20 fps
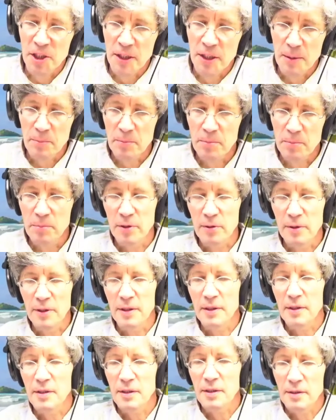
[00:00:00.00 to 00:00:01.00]
up
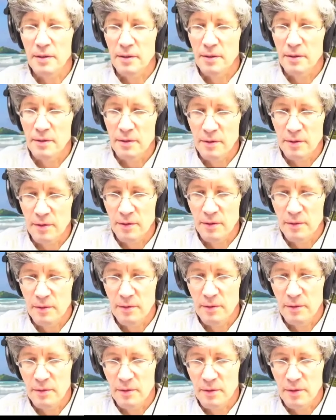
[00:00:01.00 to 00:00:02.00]
buildings
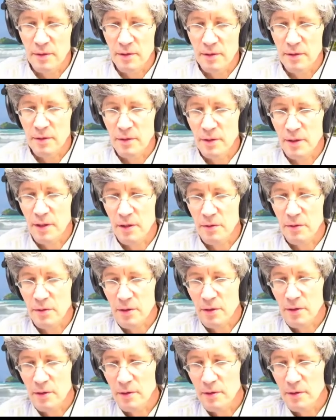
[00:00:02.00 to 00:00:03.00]
to the coast.